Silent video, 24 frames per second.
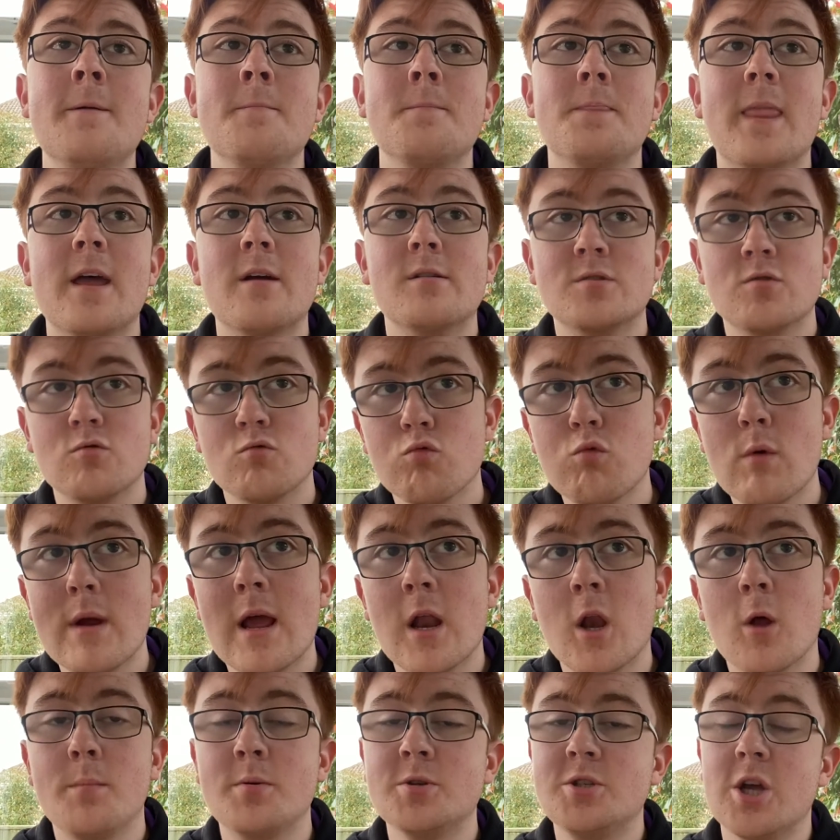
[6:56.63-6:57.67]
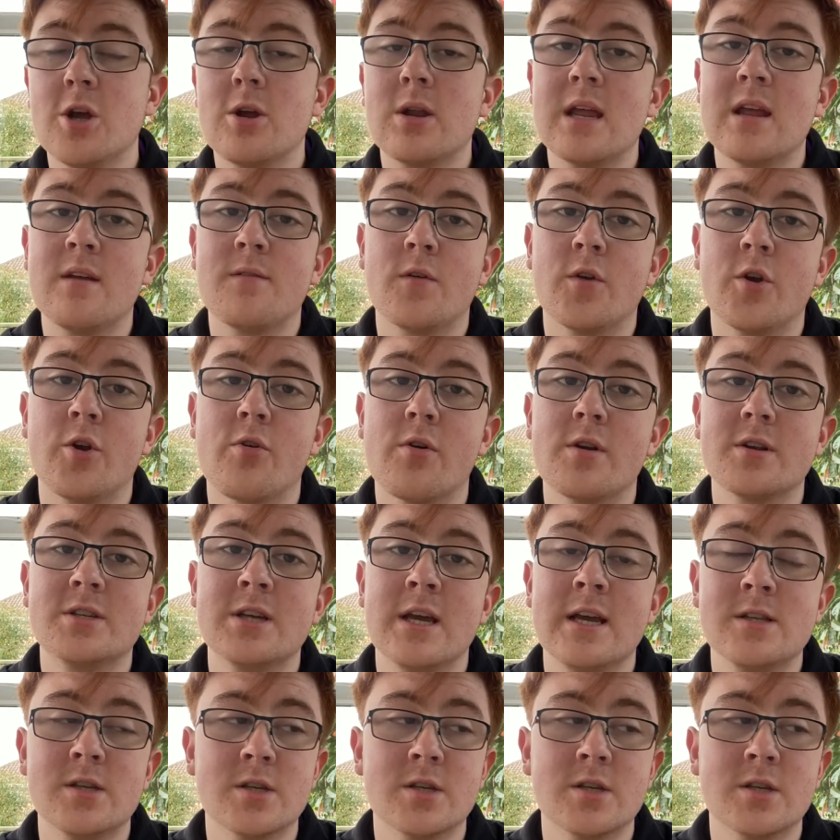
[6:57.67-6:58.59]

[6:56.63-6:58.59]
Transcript: there is a real opportunity for Norwich City